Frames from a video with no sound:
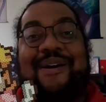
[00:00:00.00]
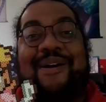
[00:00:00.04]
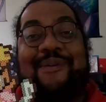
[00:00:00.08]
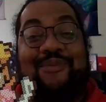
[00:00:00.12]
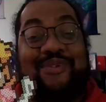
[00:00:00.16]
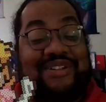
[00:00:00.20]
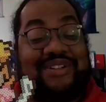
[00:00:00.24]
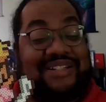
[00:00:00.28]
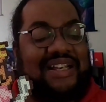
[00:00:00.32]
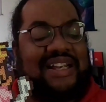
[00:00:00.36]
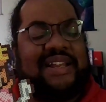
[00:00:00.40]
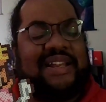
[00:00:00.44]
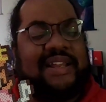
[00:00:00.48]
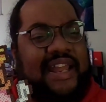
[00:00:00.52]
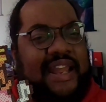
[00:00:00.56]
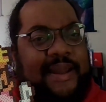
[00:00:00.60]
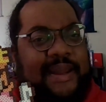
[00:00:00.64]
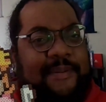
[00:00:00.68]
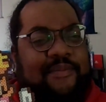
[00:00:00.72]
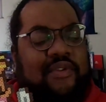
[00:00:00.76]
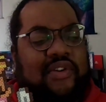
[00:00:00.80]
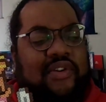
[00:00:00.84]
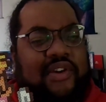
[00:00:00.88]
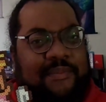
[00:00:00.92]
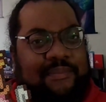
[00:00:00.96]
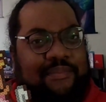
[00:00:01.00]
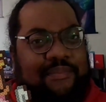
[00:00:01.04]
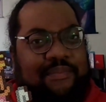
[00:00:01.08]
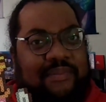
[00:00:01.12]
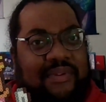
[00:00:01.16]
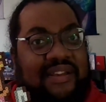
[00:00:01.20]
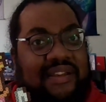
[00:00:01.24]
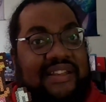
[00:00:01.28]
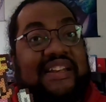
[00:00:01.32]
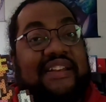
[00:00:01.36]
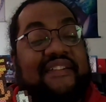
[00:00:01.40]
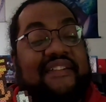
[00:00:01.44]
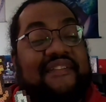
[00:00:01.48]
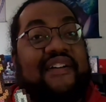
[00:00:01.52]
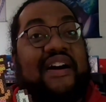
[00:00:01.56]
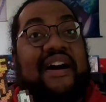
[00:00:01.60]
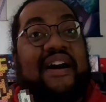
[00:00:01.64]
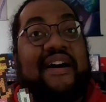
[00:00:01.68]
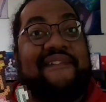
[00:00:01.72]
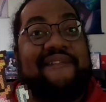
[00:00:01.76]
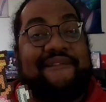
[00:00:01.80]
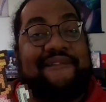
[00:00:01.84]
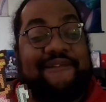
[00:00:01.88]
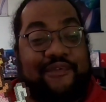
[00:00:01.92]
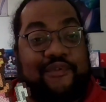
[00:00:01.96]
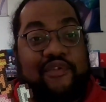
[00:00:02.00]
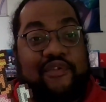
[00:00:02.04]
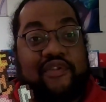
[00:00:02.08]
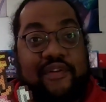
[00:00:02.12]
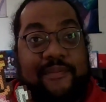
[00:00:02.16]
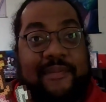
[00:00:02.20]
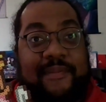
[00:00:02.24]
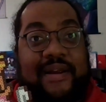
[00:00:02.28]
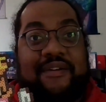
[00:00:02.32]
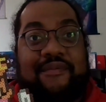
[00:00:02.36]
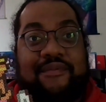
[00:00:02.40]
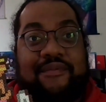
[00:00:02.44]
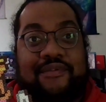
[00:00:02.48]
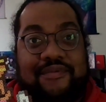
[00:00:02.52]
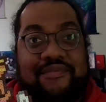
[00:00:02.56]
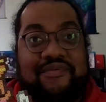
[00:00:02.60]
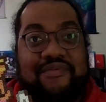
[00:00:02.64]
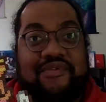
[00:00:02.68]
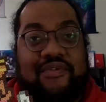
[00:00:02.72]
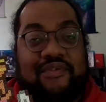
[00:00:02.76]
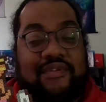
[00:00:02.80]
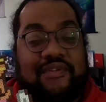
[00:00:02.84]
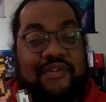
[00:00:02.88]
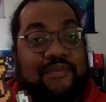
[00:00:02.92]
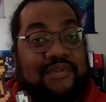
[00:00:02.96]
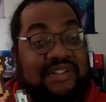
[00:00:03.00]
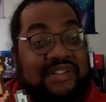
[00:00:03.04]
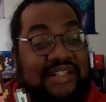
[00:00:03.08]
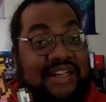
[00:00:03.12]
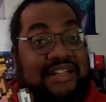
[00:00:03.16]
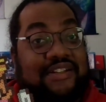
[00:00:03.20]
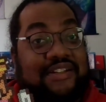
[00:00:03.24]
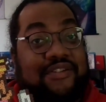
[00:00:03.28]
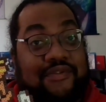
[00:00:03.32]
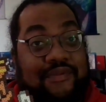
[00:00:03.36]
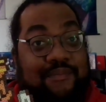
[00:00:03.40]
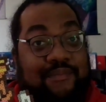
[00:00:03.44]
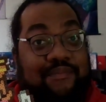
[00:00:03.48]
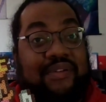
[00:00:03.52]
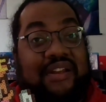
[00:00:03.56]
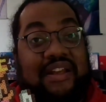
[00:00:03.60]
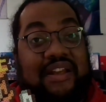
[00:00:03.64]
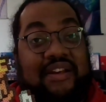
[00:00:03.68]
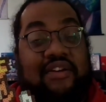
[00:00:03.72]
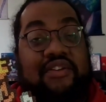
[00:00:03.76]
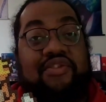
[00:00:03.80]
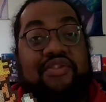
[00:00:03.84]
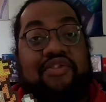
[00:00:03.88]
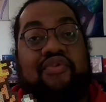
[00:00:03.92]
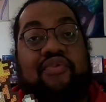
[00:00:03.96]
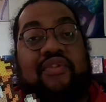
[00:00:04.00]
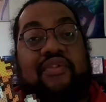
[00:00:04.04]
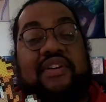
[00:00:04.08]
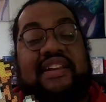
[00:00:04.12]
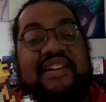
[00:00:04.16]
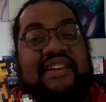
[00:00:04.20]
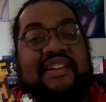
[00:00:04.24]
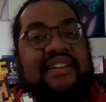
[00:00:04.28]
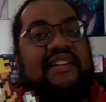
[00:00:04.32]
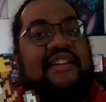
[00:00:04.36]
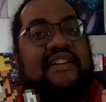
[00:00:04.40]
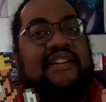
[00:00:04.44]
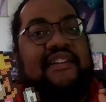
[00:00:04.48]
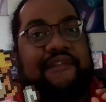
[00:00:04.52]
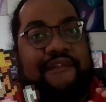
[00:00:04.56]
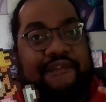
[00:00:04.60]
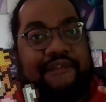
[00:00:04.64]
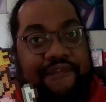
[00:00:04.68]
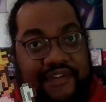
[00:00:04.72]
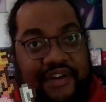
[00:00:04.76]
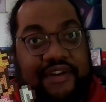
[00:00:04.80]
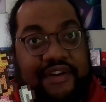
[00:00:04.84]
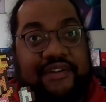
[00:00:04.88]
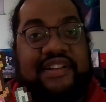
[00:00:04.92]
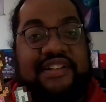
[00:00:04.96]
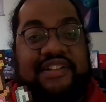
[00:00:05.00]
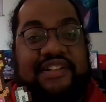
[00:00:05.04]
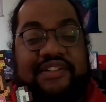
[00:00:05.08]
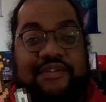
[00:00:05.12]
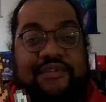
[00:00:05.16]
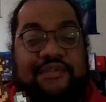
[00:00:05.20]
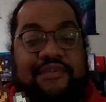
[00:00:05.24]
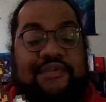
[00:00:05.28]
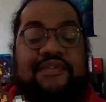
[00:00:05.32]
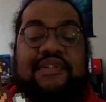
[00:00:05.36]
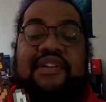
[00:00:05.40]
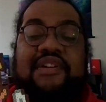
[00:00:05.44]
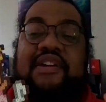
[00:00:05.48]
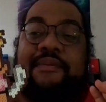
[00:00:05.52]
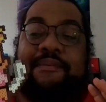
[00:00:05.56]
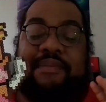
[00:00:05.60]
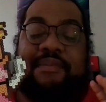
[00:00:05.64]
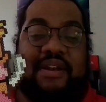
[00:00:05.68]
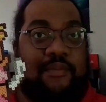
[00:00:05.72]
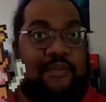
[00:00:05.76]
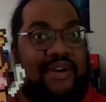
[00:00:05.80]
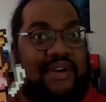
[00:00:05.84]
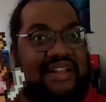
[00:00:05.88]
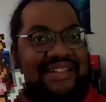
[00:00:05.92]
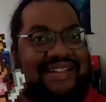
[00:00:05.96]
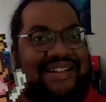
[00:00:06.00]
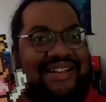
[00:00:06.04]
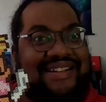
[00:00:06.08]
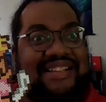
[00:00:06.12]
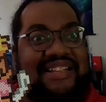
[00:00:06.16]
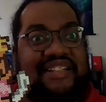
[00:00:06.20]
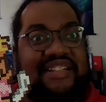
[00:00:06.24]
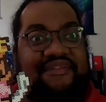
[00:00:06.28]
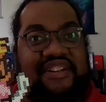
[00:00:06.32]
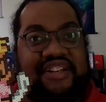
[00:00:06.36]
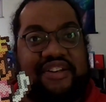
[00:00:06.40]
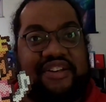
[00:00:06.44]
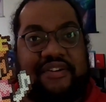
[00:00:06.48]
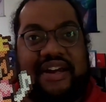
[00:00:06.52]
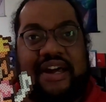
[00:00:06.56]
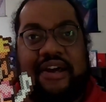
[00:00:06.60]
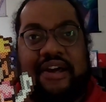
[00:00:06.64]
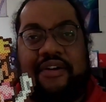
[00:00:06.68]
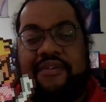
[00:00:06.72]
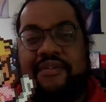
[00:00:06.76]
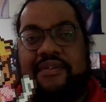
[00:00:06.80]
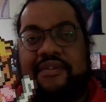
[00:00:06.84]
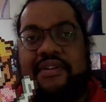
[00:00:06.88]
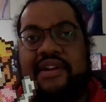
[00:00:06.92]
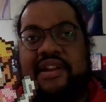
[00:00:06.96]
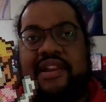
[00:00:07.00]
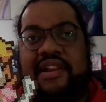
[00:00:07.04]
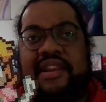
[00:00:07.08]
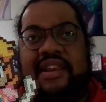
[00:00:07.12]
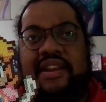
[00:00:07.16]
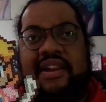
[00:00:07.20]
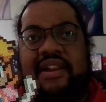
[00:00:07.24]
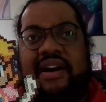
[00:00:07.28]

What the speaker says: which I am going to leave up for my room tour, which I do plan on doing very soon. But I wanted to get this video out and